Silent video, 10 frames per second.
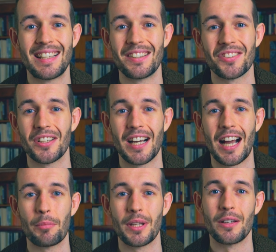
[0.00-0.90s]
It's not a
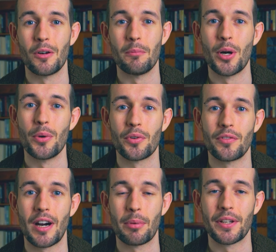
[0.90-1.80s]
happy little bow to
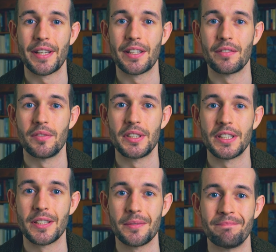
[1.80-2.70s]
wrap on the end of a
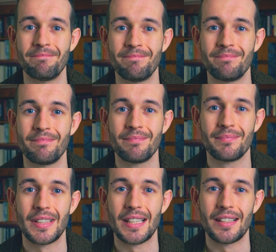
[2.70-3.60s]
video.
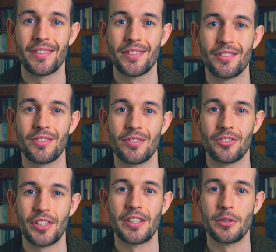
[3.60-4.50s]
It's
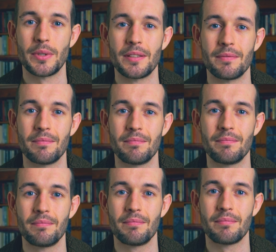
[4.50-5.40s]
genuine,
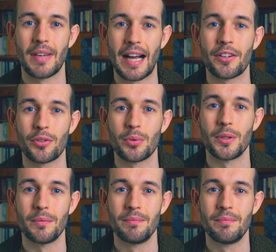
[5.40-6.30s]

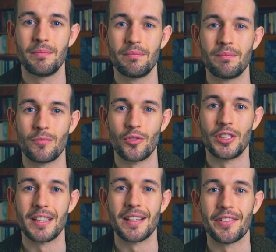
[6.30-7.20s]
actual,
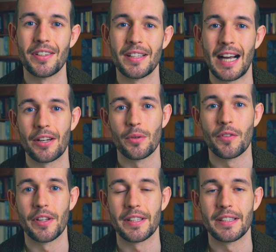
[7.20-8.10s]
realistic adult
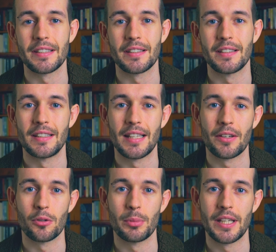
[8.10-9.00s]
thinking and
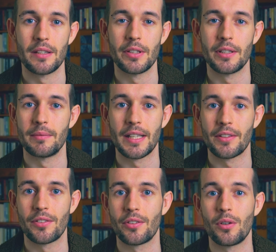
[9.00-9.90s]
adult behavior, and
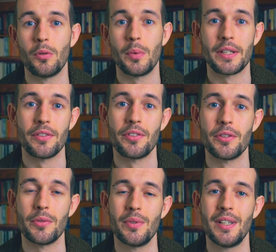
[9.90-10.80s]
that's all we can
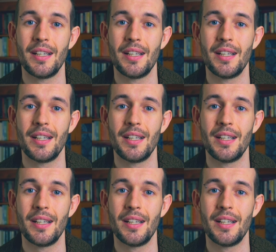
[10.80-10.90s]
do.